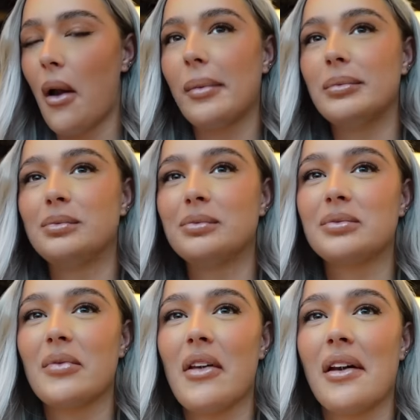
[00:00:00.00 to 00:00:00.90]
completed my
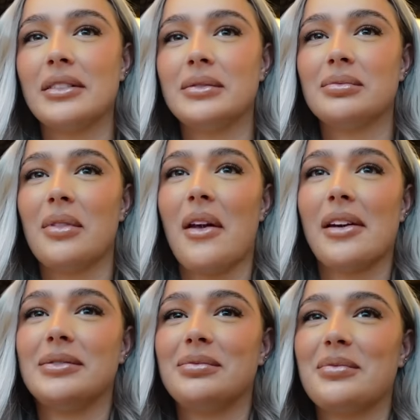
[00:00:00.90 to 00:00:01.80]
quest of
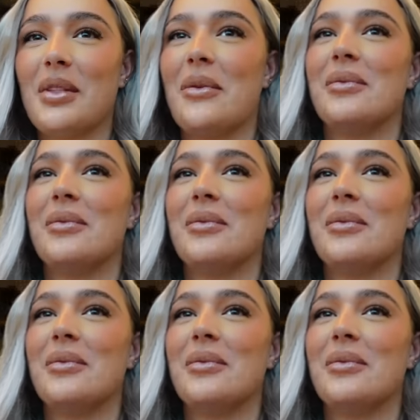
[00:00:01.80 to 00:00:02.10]
carbonara now, I think.